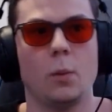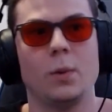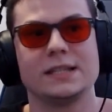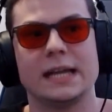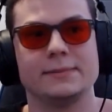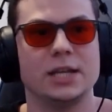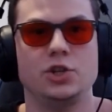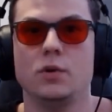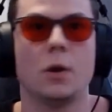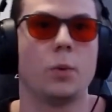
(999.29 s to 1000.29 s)
what stops a
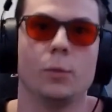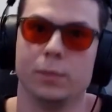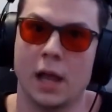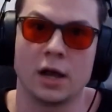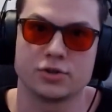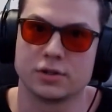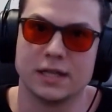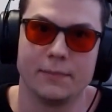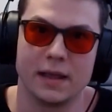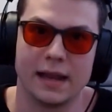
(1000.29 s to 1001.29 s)
Juno roadblocks or
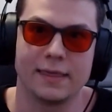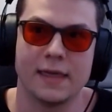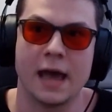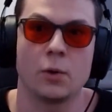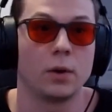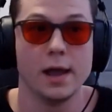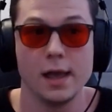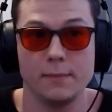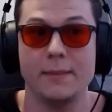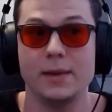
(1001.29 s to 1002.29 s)
something like that, or
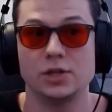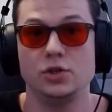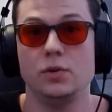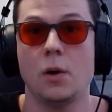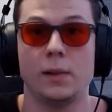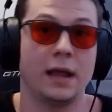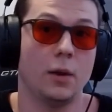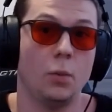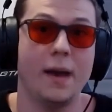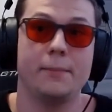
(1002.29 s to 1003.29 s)
maybe a Juno
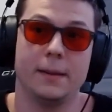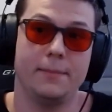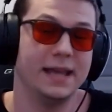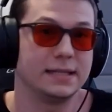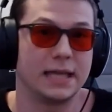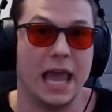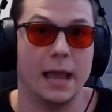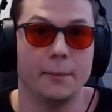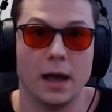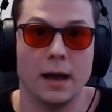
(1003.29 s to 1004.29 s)
web-based
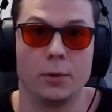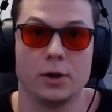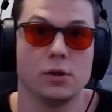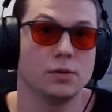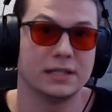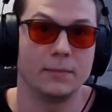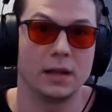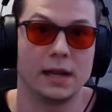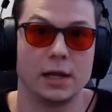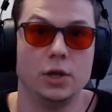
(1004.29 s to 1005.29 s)
game where you use
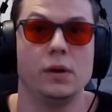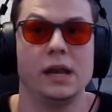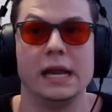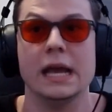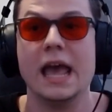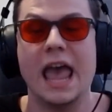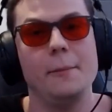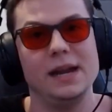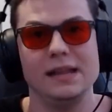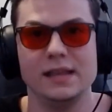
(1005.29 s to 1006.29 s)
something like Unity. And
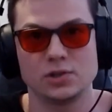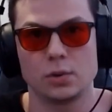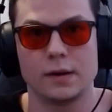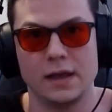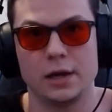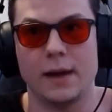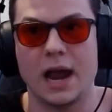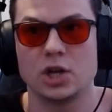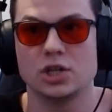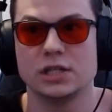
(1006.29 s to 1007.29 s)
we need these sort of
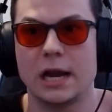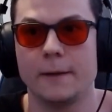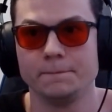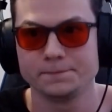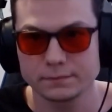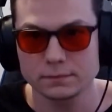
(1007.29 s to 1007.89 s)
interactions there